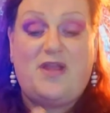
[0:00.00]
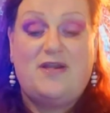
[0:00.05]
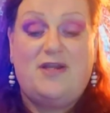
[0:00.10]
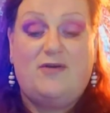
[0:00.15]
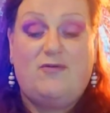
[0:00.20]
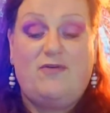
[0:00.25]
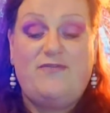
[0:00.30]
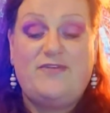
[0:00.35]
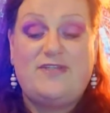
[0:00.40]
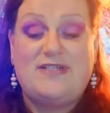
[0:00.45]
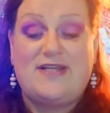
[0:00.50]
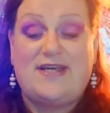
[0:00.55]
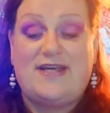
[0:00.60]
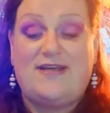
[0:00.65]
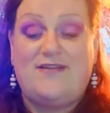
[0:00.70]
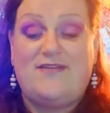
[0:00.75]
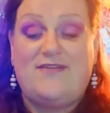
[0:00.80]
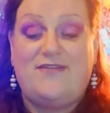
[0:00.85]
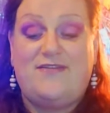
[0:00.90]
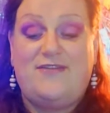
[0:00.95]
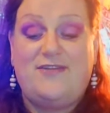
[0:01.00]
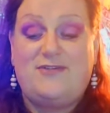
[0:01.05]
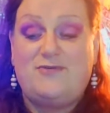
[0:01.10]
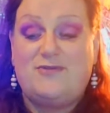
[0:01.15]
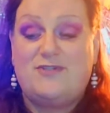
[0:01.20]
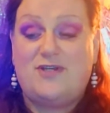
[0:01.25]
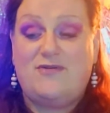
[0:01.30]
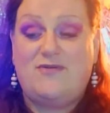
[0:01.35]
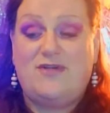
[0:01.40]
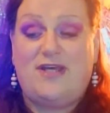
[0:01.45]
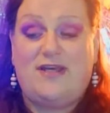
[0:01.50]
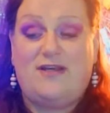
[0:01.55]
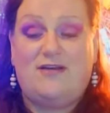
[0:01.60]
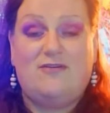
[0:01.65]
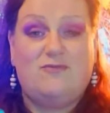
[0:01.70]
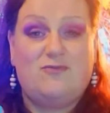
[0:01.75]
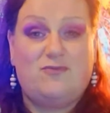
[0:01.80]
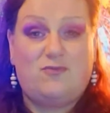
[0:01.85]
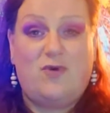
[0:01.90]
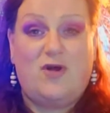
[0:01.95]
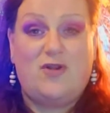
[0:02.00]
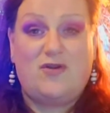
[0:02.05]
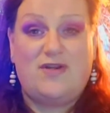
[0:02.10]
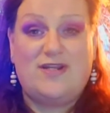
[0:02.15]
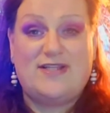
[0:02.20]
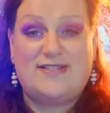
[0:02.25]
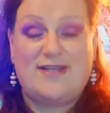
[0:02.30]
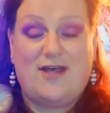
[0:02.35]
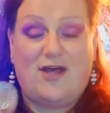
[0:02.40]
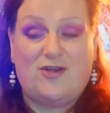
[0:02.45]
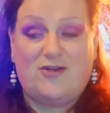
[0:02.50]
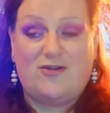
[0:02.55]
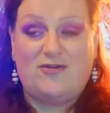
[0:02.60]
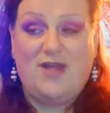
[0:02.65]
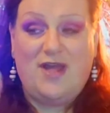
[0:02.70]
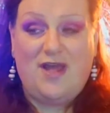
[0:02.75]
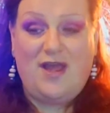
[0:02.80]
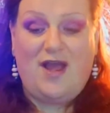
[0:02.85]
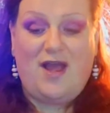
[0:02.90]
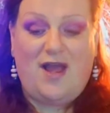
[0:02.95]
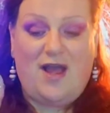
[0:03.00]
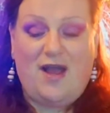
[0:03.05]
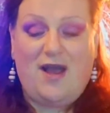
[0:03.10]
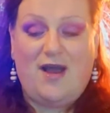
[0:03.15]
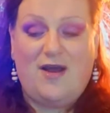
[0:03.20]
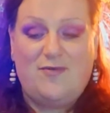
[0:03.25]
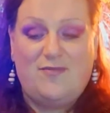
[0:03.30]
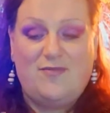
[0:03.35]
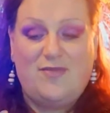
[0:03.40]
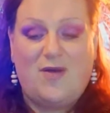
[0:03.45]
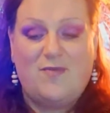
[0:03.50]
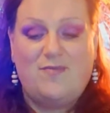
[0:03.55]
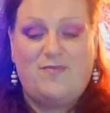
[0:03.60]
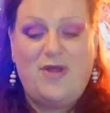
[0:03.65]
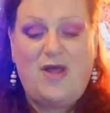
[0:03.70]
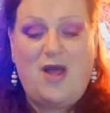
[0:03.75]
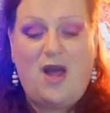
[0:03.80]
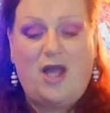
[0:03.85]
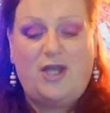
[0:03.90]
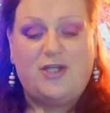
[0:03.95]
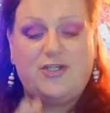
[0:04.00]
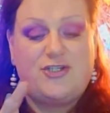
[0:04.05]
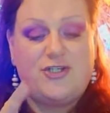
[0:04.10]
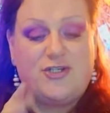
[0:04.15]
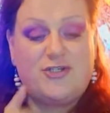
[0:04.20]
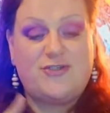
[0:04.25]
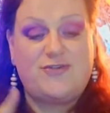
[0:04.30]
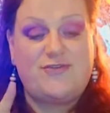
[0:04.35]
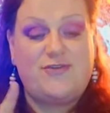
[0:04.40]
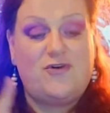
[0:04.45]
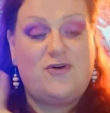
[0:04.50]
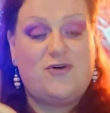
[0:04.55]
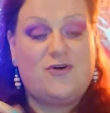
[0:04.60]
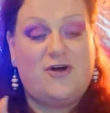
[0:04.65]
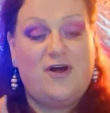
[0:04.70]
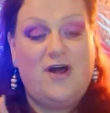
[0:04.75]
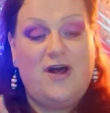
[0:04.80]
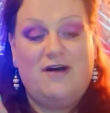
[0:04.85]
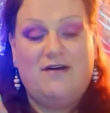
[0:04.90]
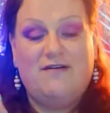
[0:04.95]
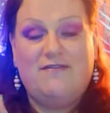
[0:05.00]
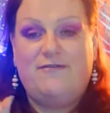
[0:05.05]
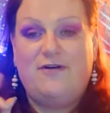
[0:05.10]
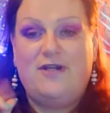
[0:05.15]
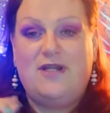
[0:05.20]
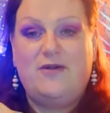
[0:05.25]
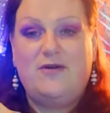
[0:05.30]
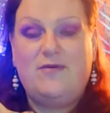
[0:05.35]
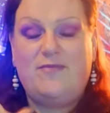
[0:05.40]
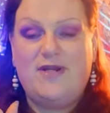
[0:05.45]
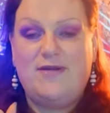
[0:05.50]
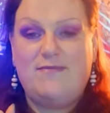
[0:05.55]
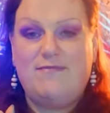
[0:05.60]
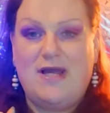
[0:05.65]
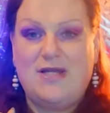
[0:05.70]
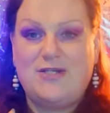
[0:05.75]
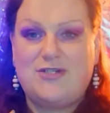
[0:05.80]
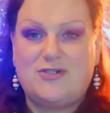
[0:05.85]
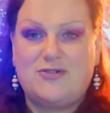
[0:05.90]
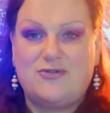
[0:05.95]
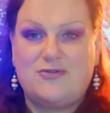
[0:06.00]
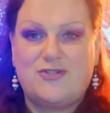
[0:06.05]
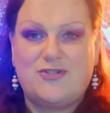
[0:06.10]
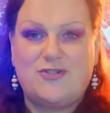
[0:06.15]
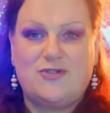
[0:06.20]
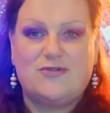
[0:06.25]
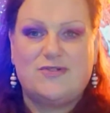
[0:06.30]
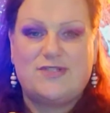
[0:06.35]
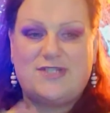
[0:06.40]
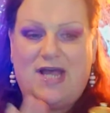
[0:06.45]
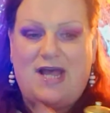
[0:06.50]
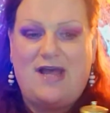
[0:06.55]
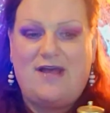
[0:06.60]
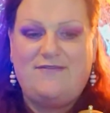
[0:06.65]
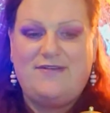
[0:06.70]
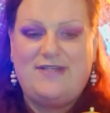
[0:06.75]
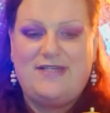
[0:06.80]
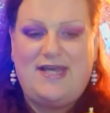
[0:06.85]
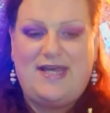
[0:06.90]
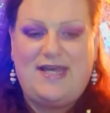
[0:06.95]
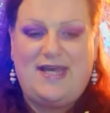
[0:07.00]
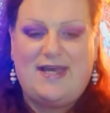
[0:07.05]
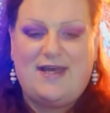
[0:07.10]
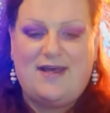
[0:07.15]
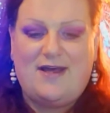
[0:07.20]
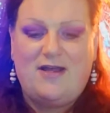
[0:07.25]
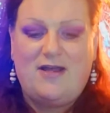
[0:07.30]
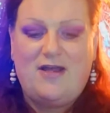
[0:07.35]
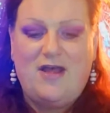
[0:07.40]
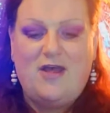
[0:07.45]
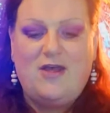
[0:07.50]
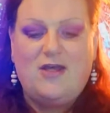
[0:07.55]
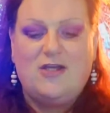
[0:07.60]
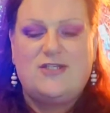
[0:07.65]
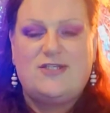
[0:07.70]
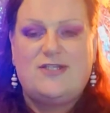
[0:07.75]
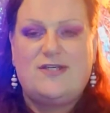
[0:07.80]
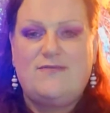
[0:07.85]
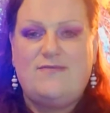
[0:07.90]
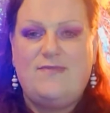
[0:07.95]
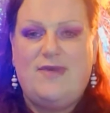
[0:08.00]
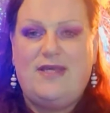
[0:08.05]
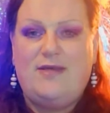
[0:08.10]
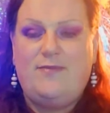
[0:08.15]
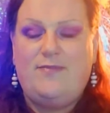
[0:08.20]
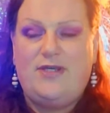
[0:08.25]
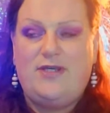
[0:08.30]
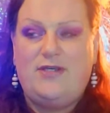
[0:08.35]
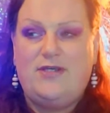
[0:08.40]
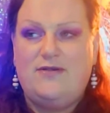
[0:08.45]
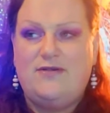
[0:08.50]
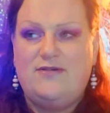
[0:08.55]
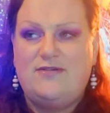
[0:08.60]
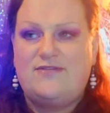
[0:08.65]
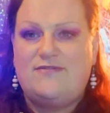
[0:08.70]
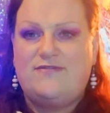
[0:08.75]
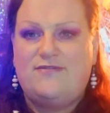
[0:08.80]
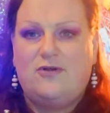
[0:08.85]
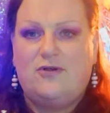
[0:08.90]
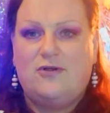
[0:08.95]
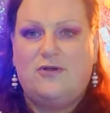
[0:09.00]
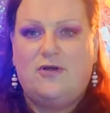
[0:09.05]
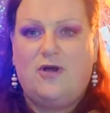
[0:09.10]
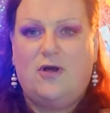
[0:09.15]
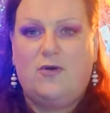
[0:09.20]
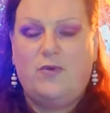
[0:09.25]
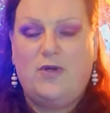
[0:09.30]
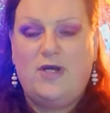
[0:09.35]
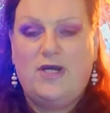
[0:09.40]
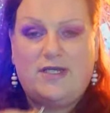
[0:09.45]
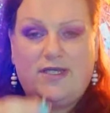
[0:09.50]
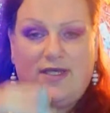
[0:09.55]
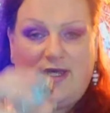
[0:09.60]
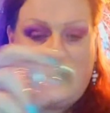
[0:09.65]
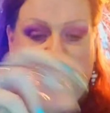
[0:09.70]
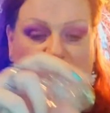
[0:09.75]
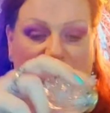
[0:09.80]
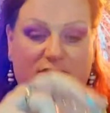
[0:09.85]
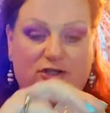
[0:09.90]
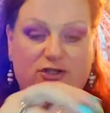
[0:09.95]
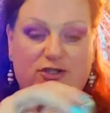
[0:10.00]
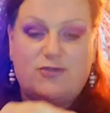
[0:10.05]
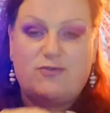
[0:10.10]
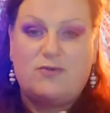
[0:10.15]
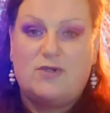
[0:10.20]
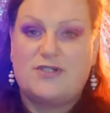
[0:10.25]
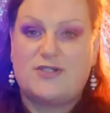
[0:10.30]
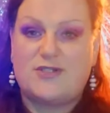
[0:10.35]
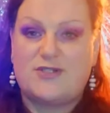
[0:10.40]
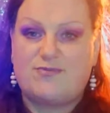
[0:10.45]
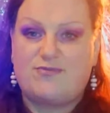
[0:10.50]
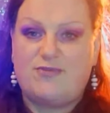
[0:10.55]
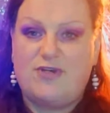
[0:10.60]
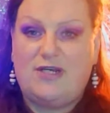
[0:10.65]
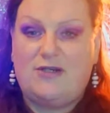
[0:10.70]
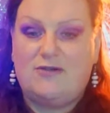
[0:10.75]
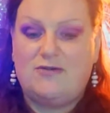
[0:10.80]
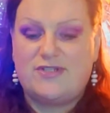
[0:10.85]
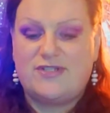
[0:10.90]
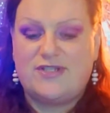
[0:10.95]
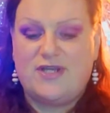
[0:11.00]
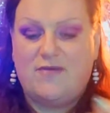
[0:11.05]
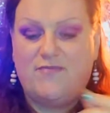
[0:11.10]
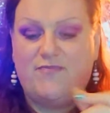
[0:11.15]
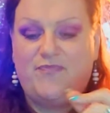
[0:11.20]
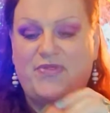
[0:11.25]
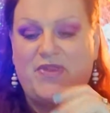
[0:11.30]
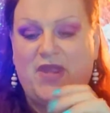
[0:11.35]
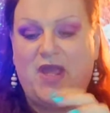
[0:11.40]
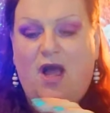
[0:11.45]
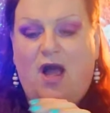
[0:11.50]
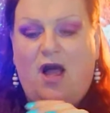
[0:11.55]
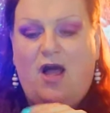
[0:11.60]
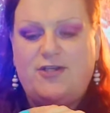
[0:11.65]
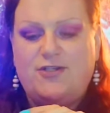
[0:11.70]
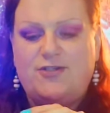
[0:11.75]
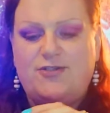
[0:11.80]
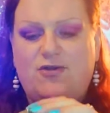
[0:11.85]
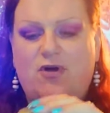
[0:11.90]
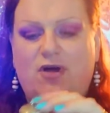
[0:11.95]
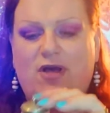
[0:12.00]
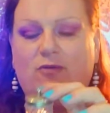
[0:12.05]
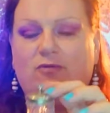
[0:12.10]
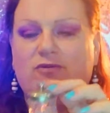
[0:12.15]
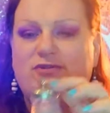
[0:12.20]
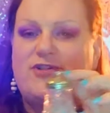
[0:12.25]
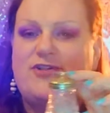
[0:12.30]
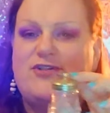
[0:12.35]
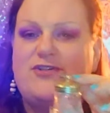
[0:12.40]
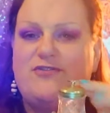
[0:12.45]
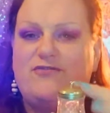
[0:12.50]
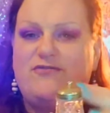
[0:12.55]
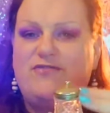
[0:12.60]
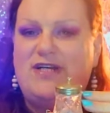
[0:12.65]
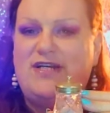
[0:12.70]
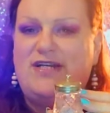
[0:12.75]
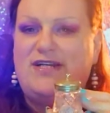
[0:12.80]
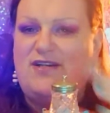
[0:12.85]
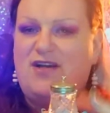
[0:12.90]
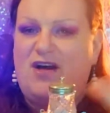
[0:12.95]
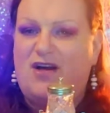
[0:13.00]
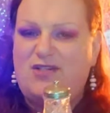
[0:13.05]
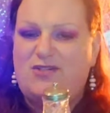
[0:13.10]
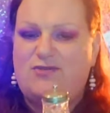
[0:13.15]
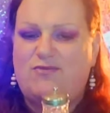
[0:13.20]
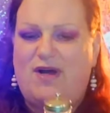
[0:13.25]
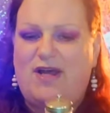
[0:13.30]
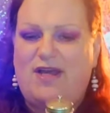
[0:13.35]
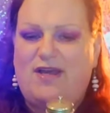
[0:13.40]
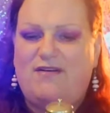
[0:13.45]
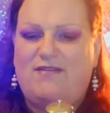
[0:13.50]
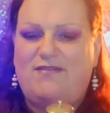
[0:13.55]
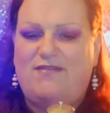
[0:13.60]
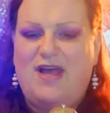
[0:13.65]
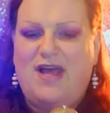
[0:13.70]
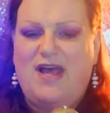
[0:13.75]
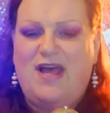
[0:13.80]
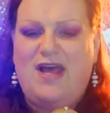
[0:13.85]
Now obviously this was only one on its own, but I just thought for a little bit of magical salt to have in here to maybe use for a working, or if I just want to sprinkle some, I just thought it was just a really nice way of